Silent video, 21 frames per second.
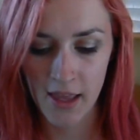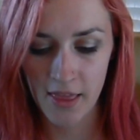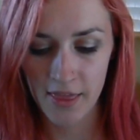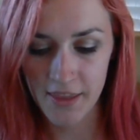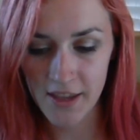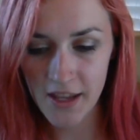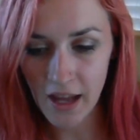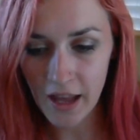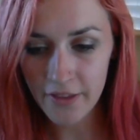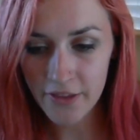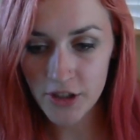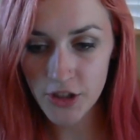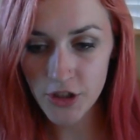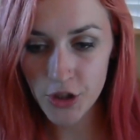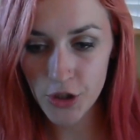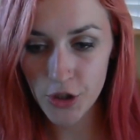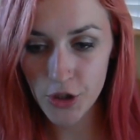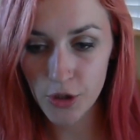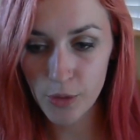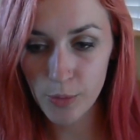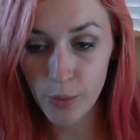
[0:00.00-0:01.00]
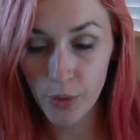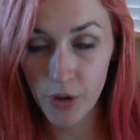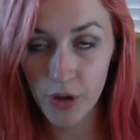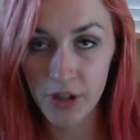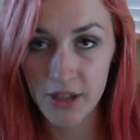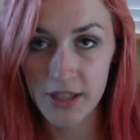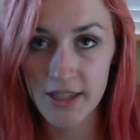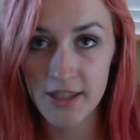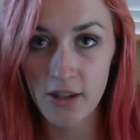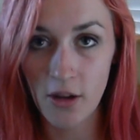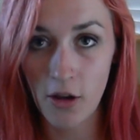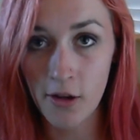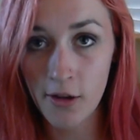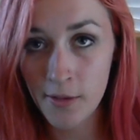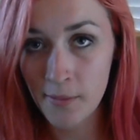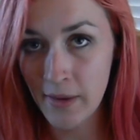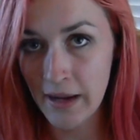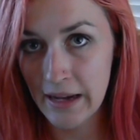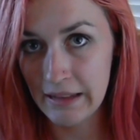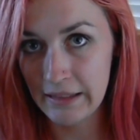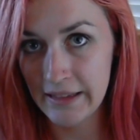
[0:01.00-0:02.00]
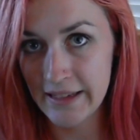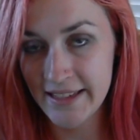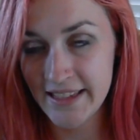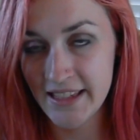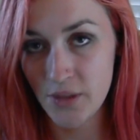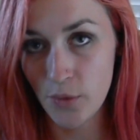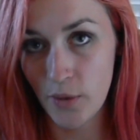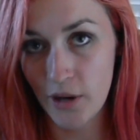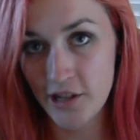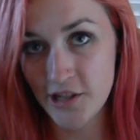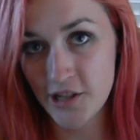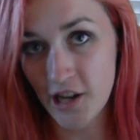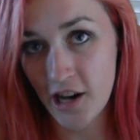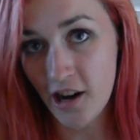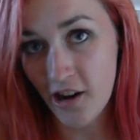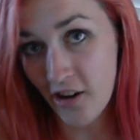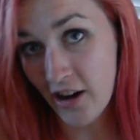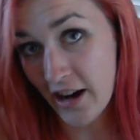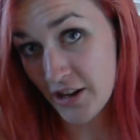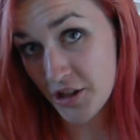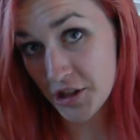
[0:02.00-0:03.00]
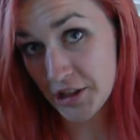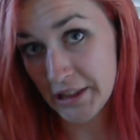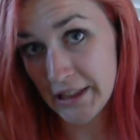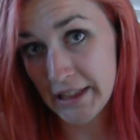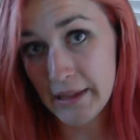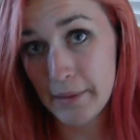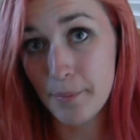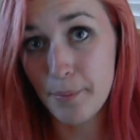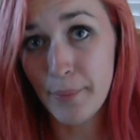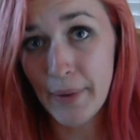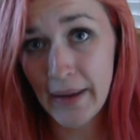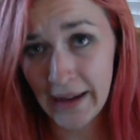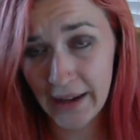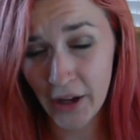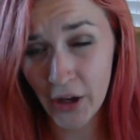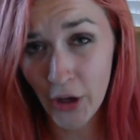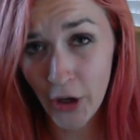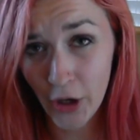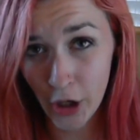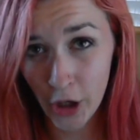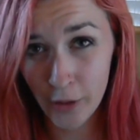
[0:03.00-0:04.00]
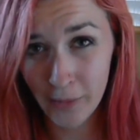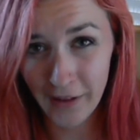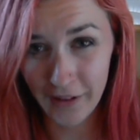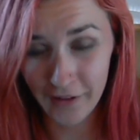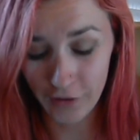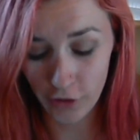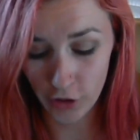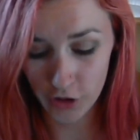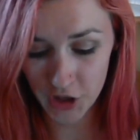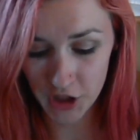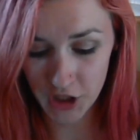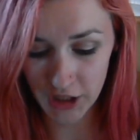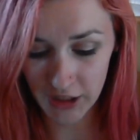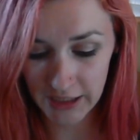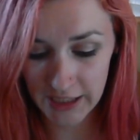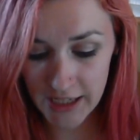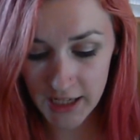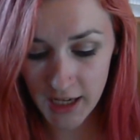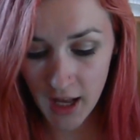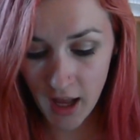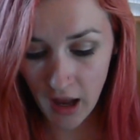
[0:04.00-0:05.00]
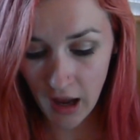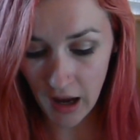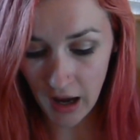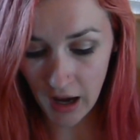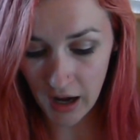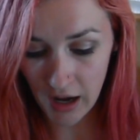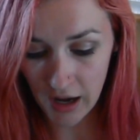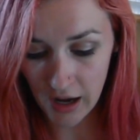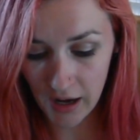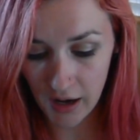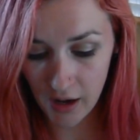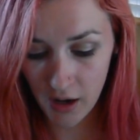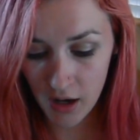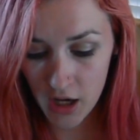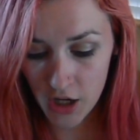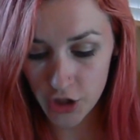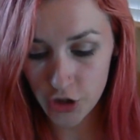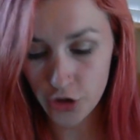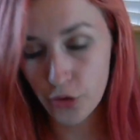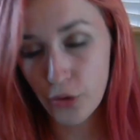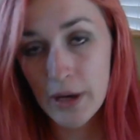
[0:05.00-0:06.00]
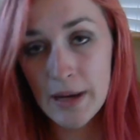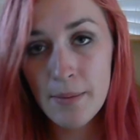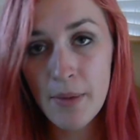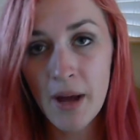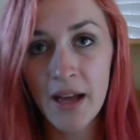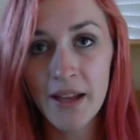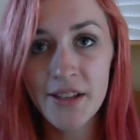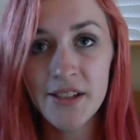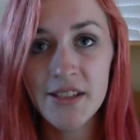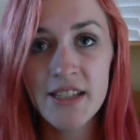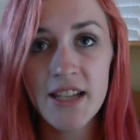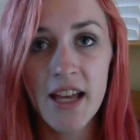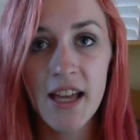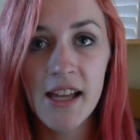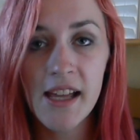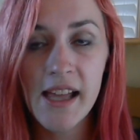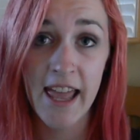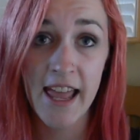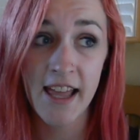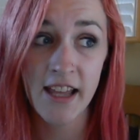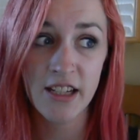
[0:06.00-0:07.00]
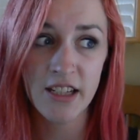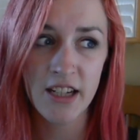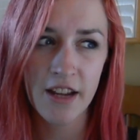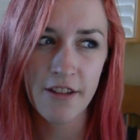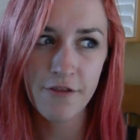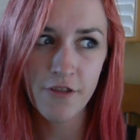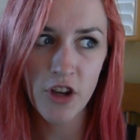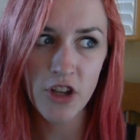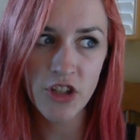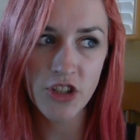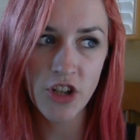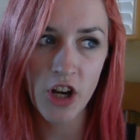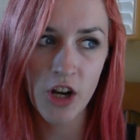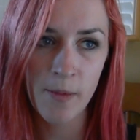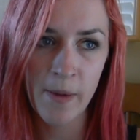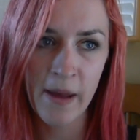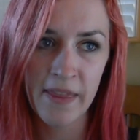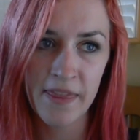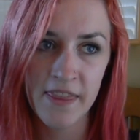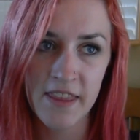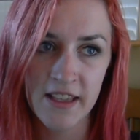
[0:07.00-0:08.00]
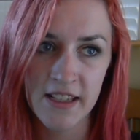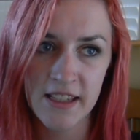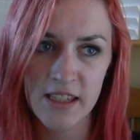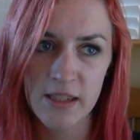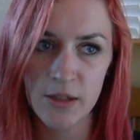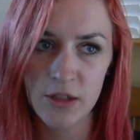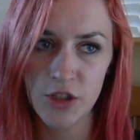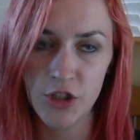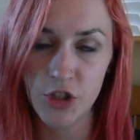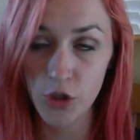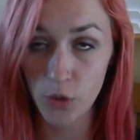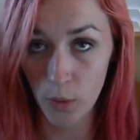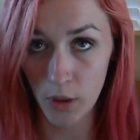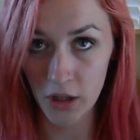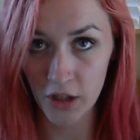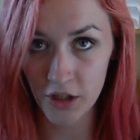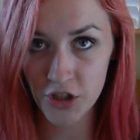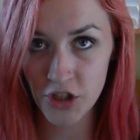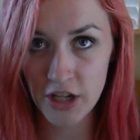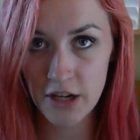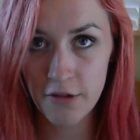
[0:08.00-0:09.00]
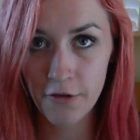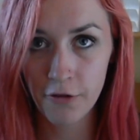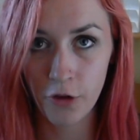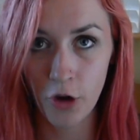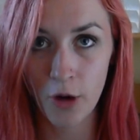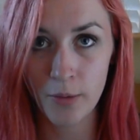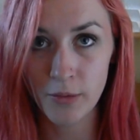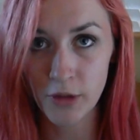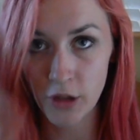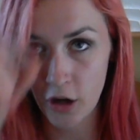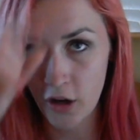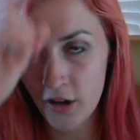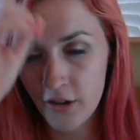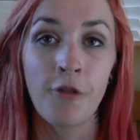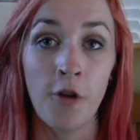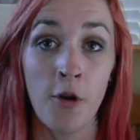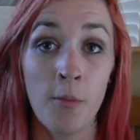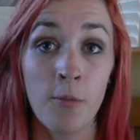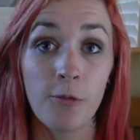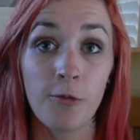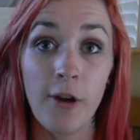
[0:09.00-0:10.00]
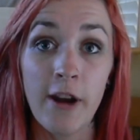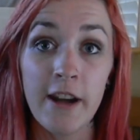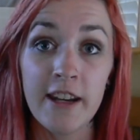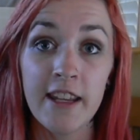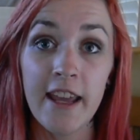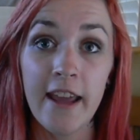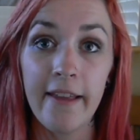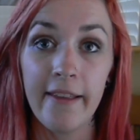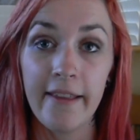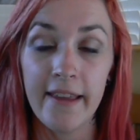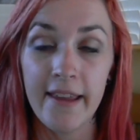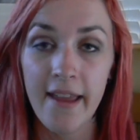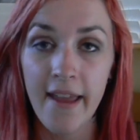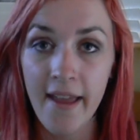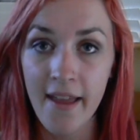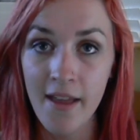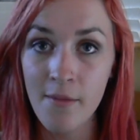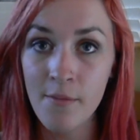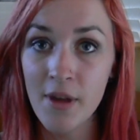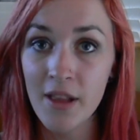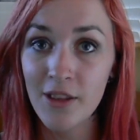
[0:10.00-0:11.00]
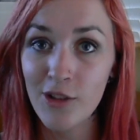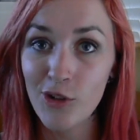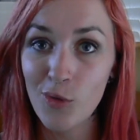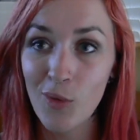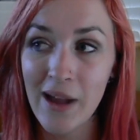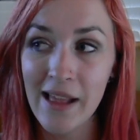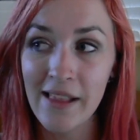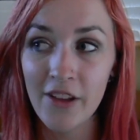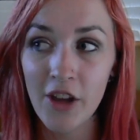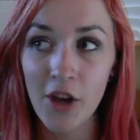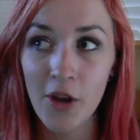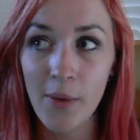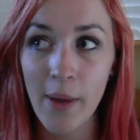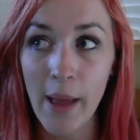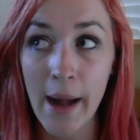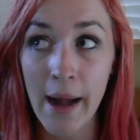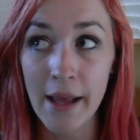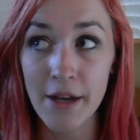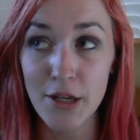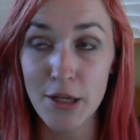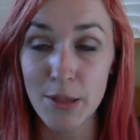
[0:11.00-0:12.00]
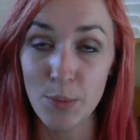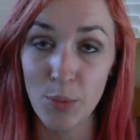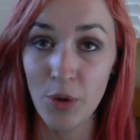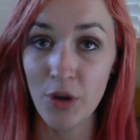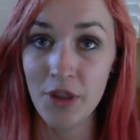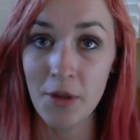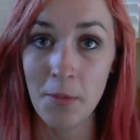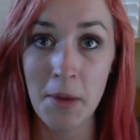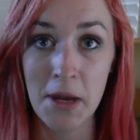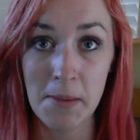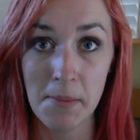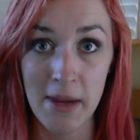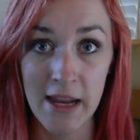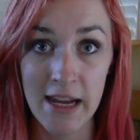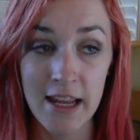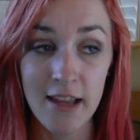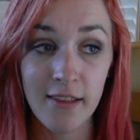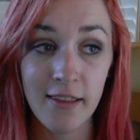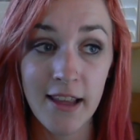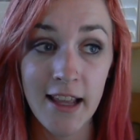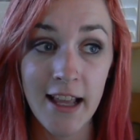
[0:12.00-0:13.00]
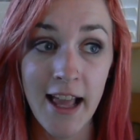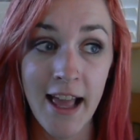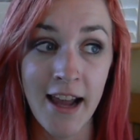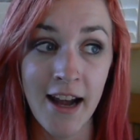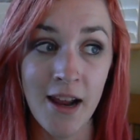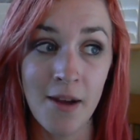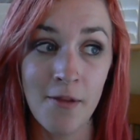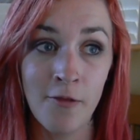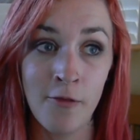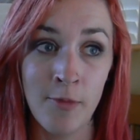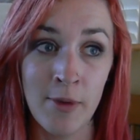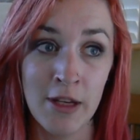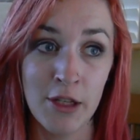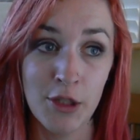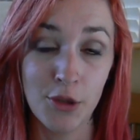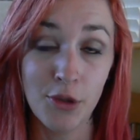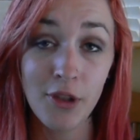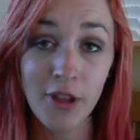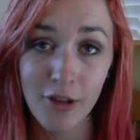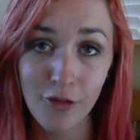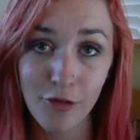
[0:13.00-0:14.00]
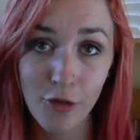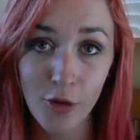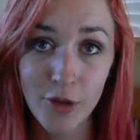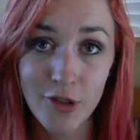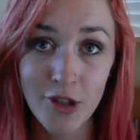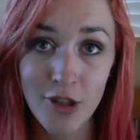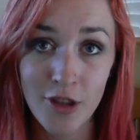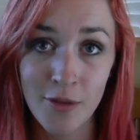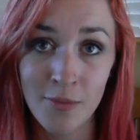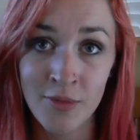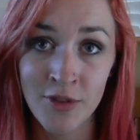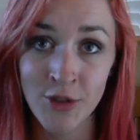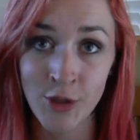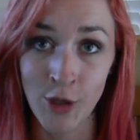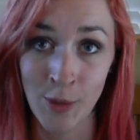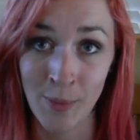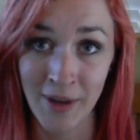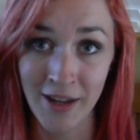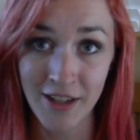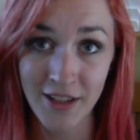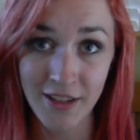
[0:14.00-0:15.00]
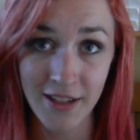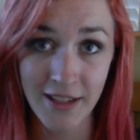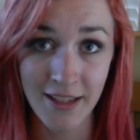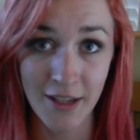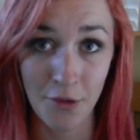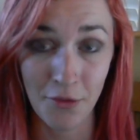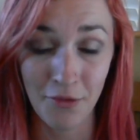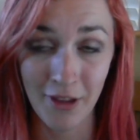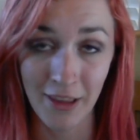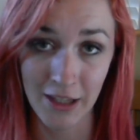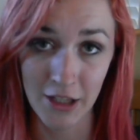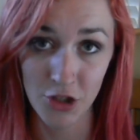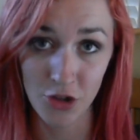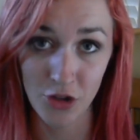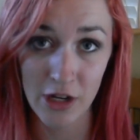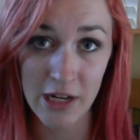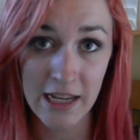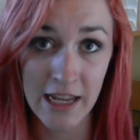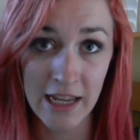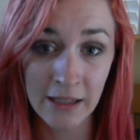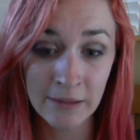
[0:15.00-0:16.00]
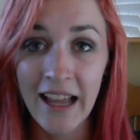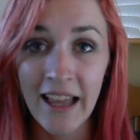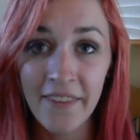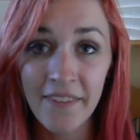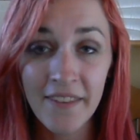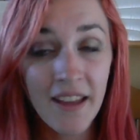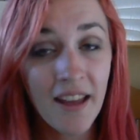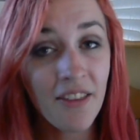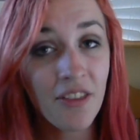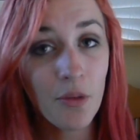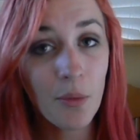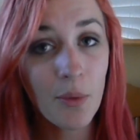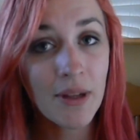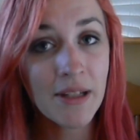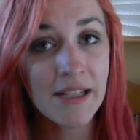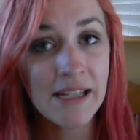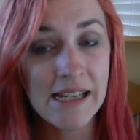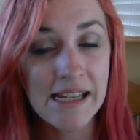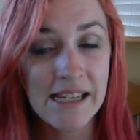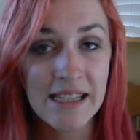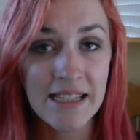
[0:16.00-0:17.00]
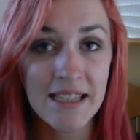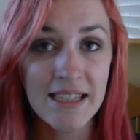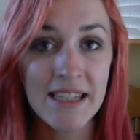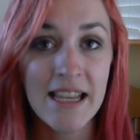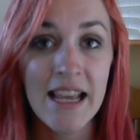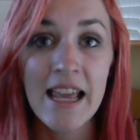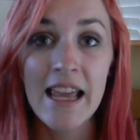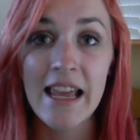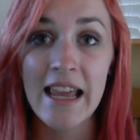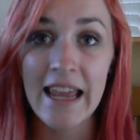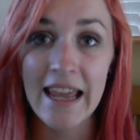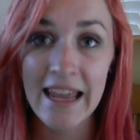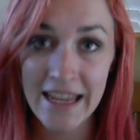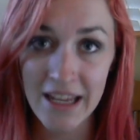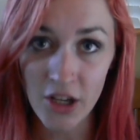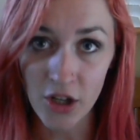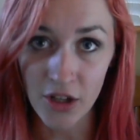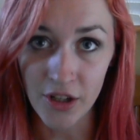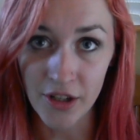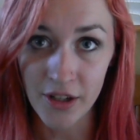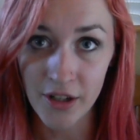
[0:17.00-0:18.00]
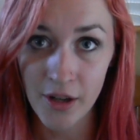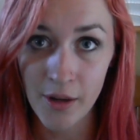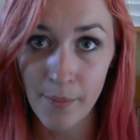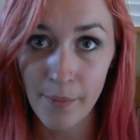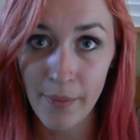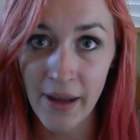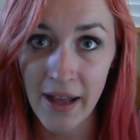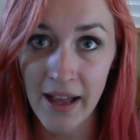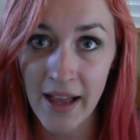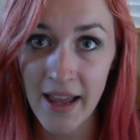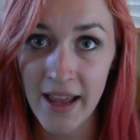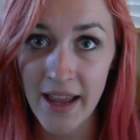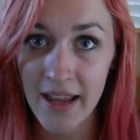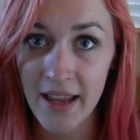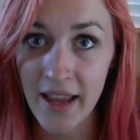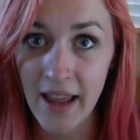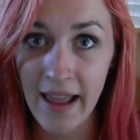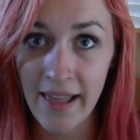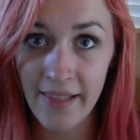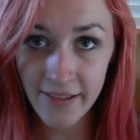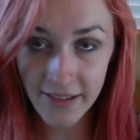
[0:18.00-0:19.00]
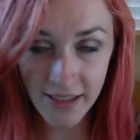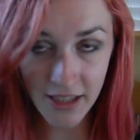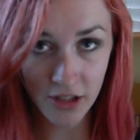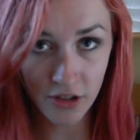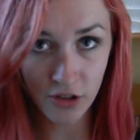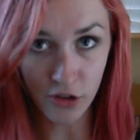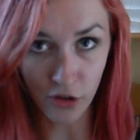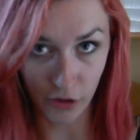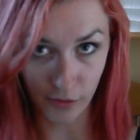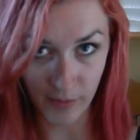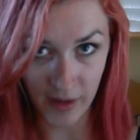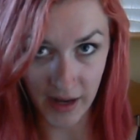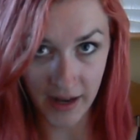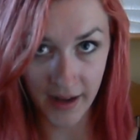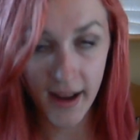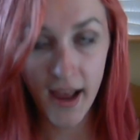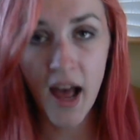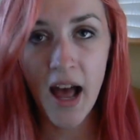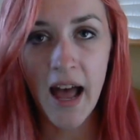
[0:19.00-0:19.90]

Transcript: The other two books on my list, which are actually back home unfortunately, are Dream Hunter, and I first heard about this duology from Lauren from Ren Kelly M a little while ago, and I just bought them immediately and I've been looking forward to them so much. They sound really intriguing. And the other one is Eon by Alison Goodman.